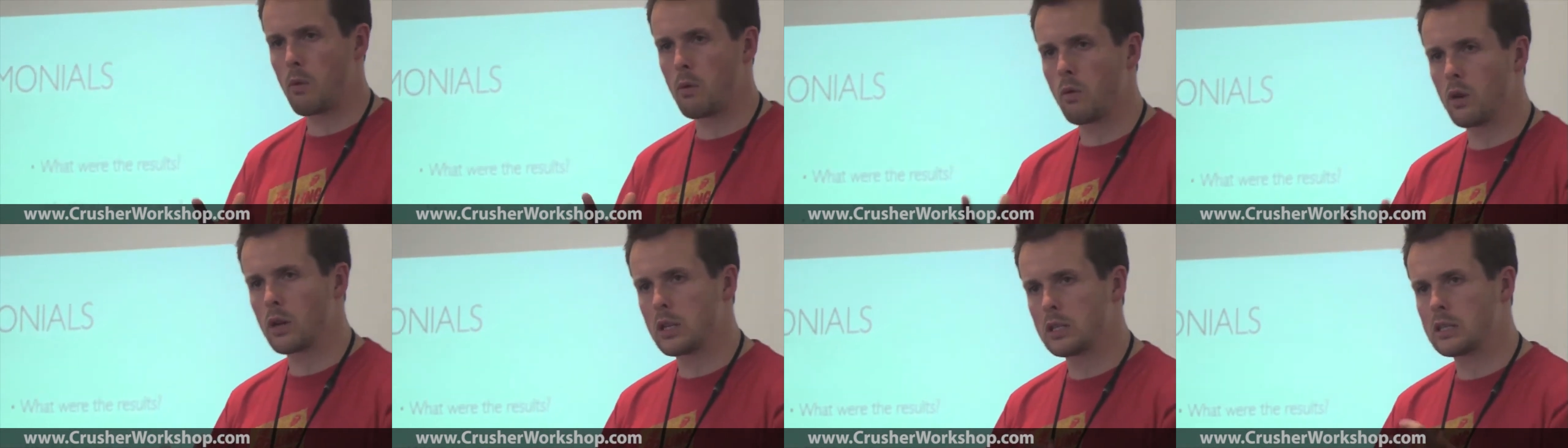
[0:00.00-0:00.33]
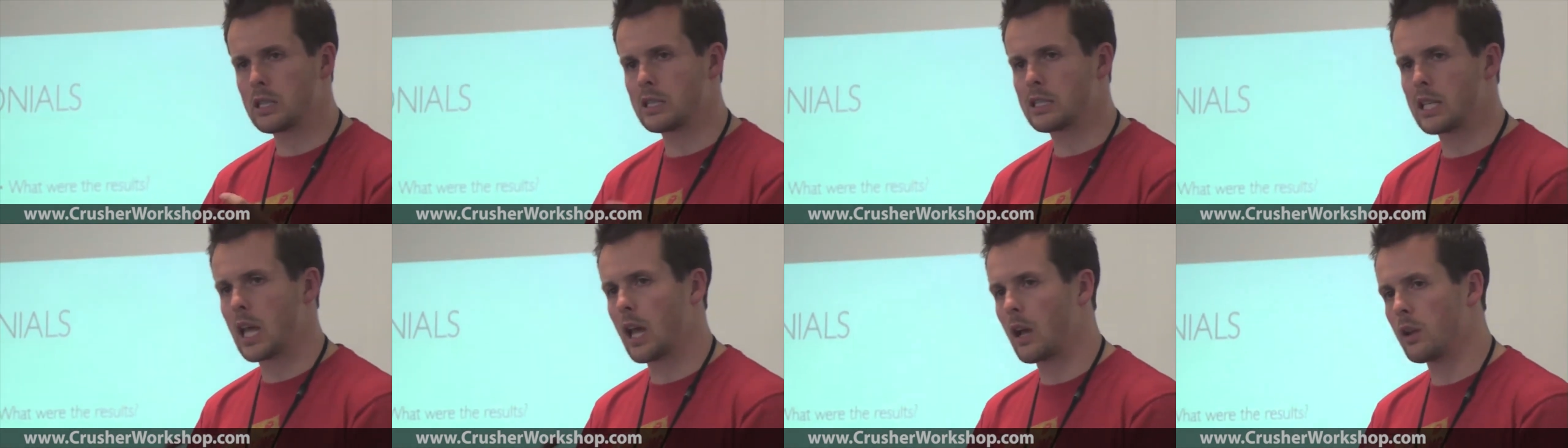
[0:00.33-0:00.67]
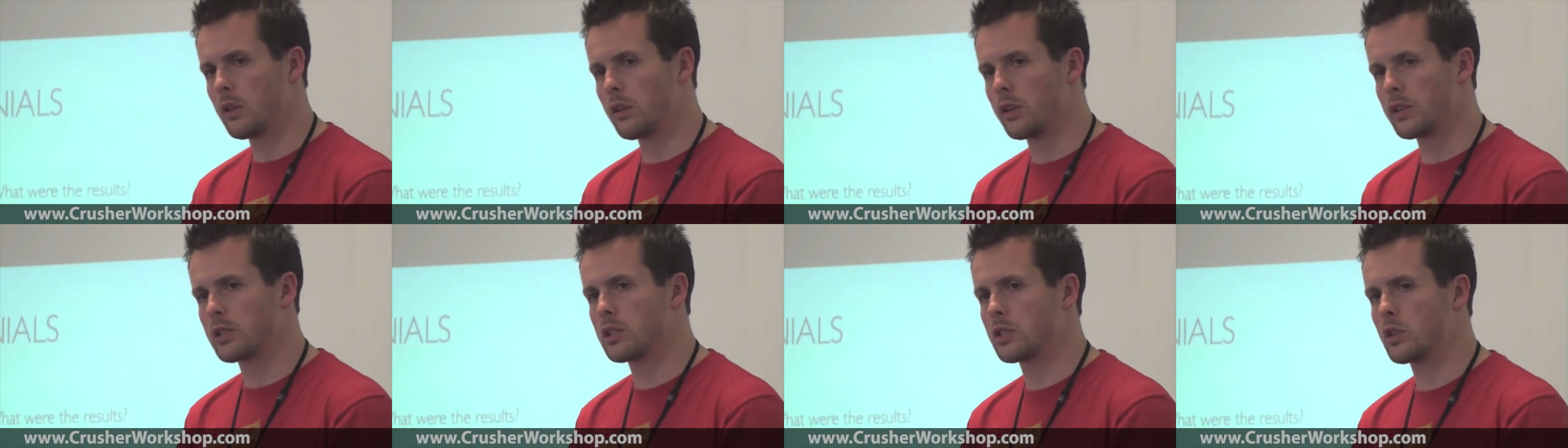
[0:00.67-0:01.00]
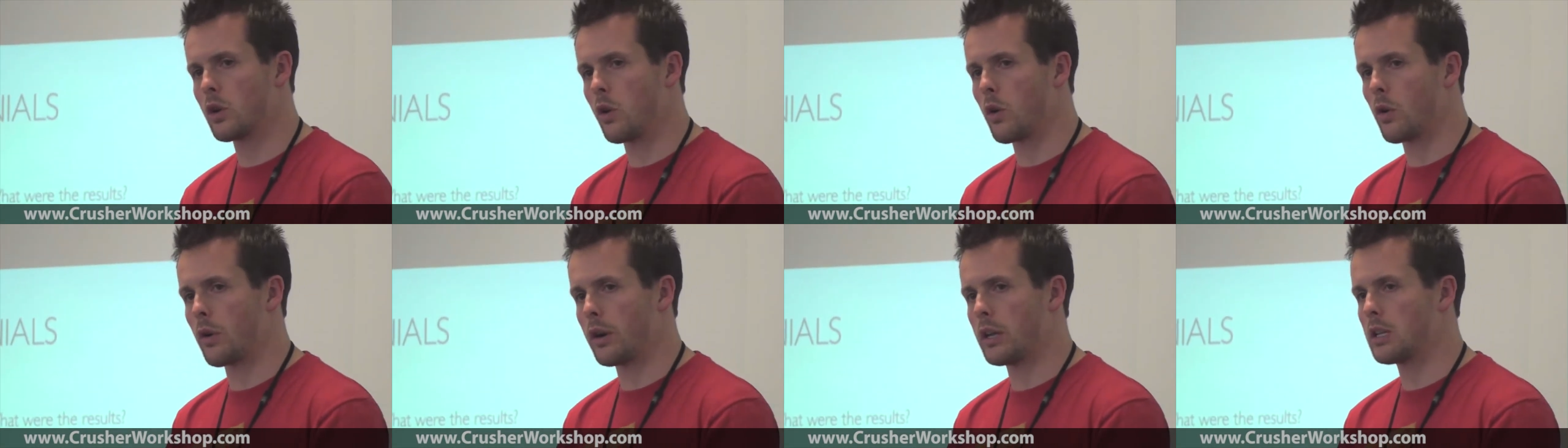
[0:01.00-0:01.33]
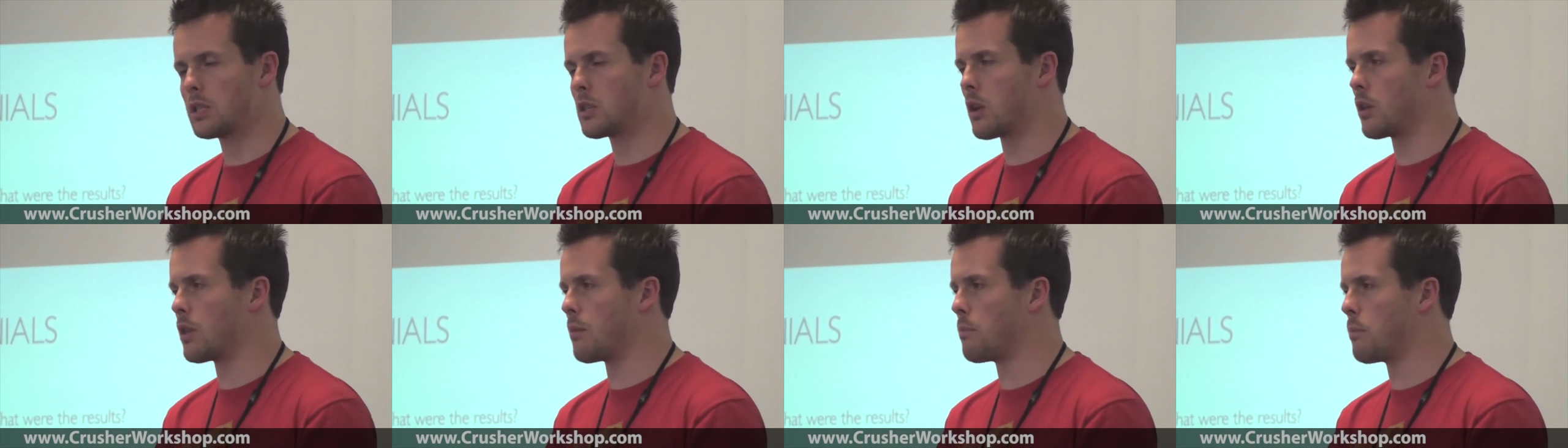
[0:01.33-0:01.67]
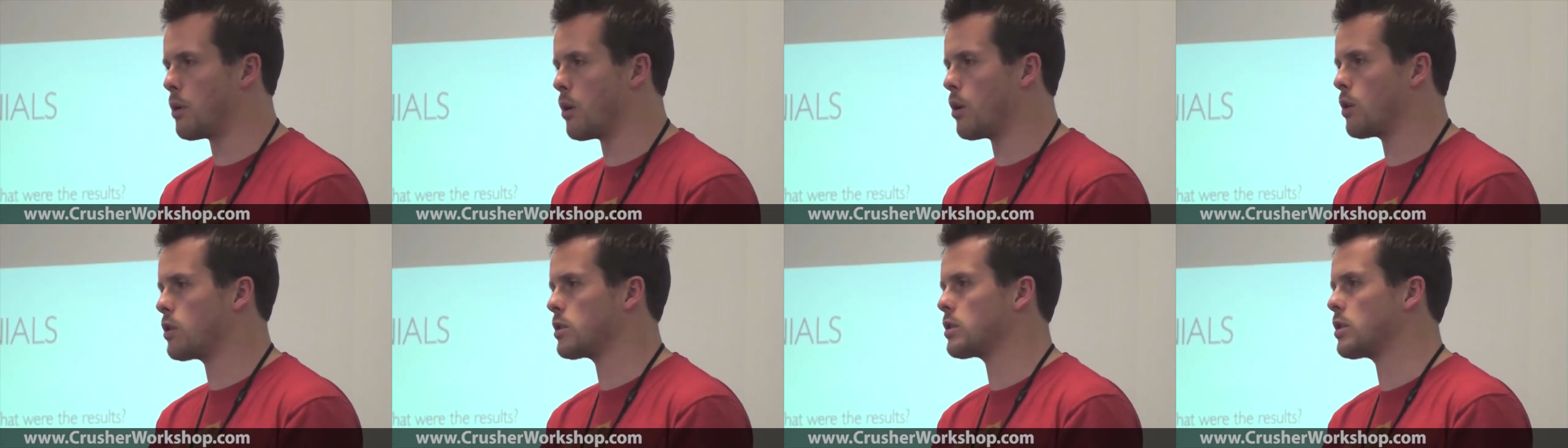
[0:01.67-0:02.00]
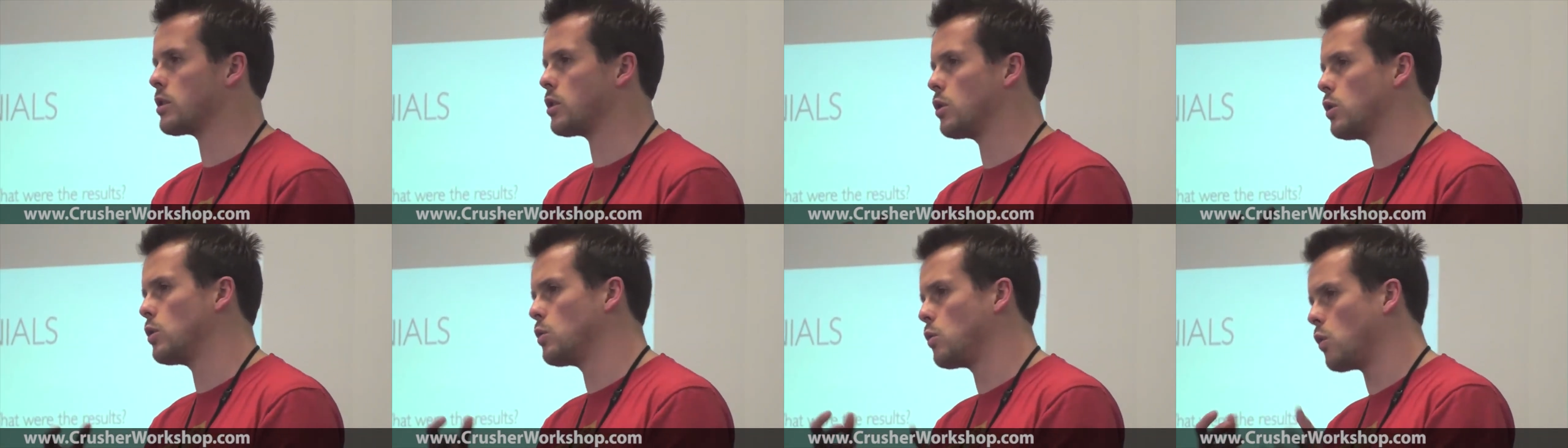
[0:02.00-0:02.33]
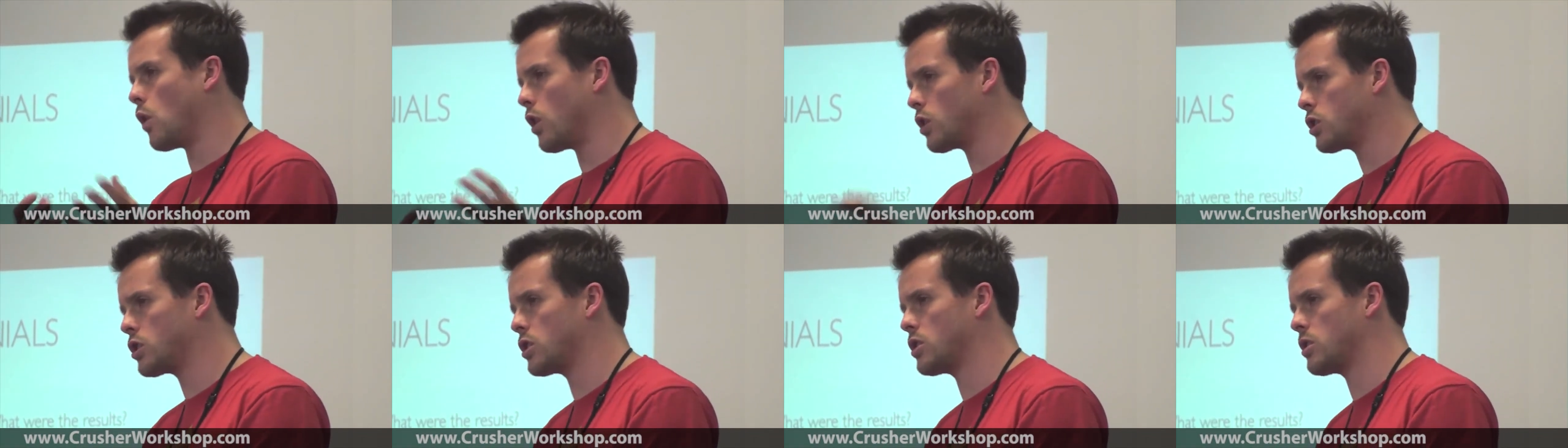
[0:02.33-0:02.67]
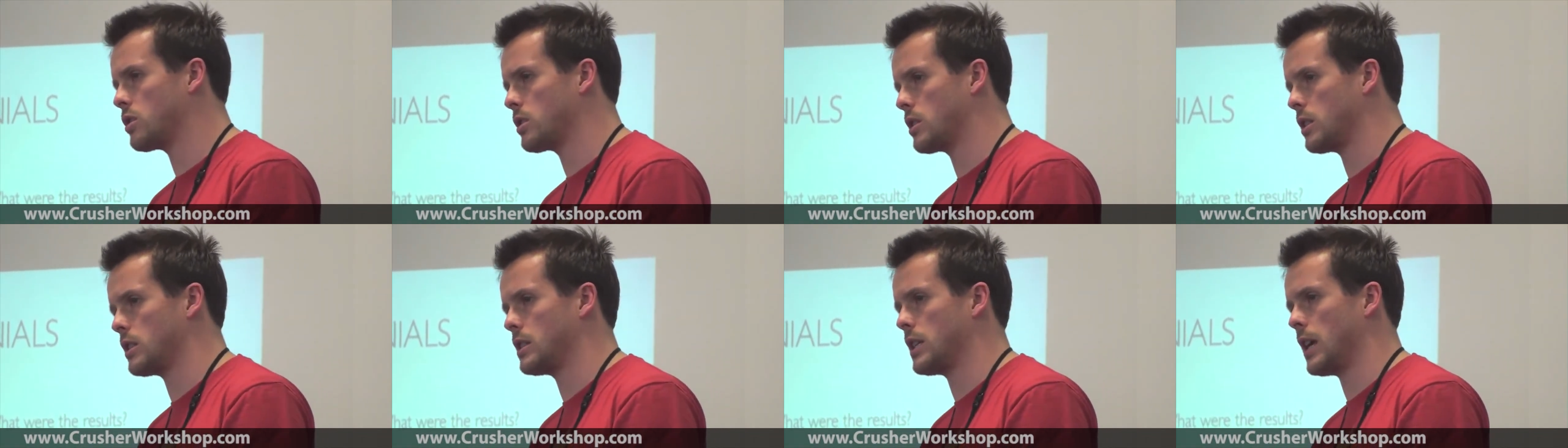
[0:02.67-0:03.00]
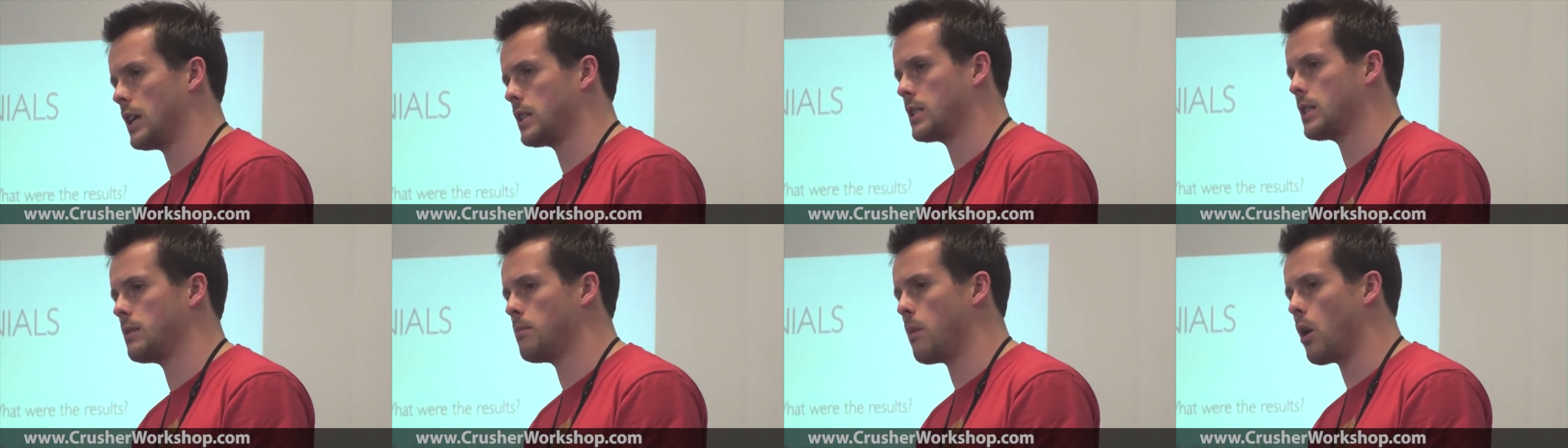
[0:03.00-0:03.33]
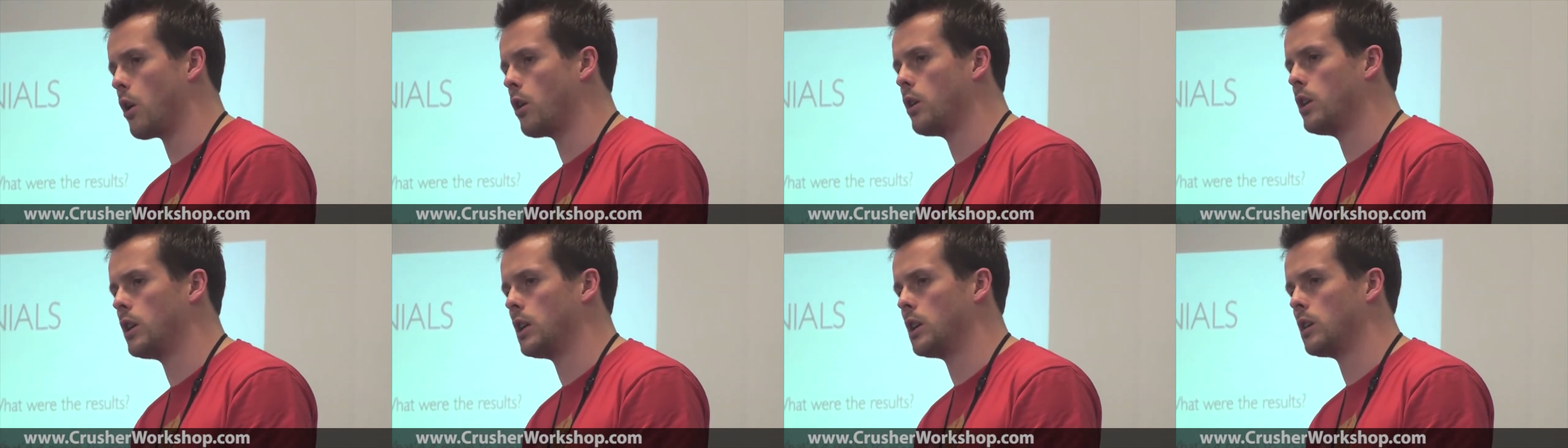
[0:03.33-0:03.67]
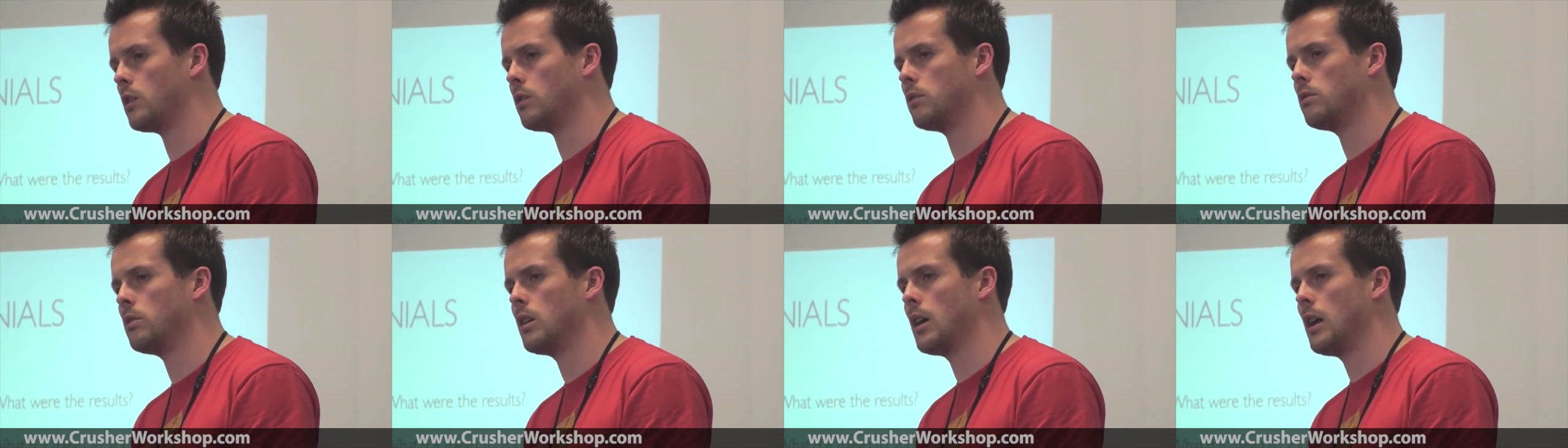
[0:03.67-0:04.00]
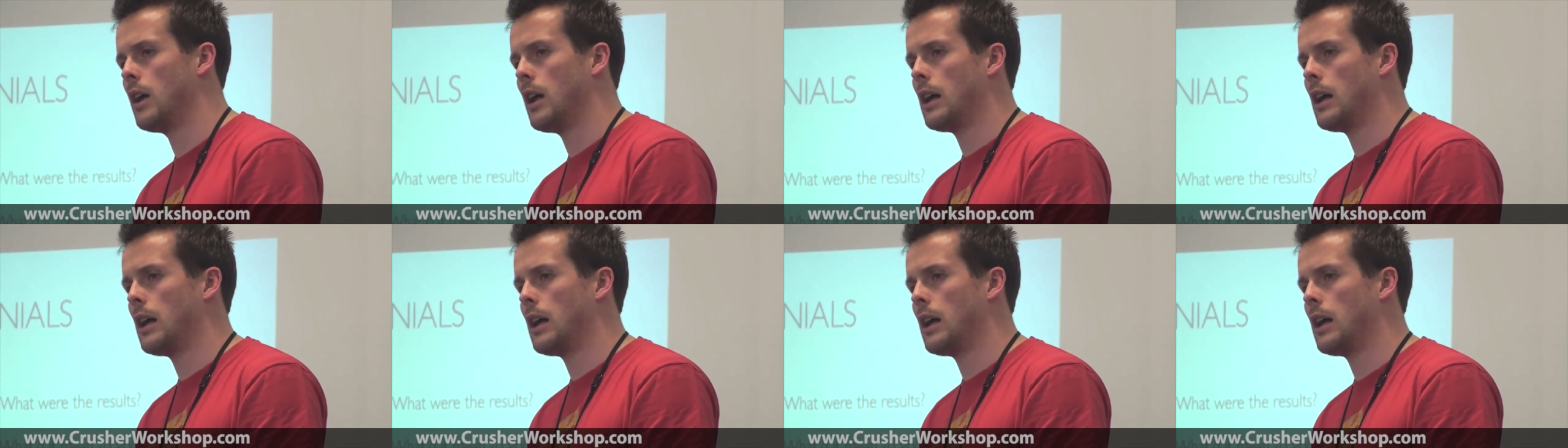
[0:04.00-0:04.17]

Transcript: We're wanting to tell the story so the person who watches the testimonial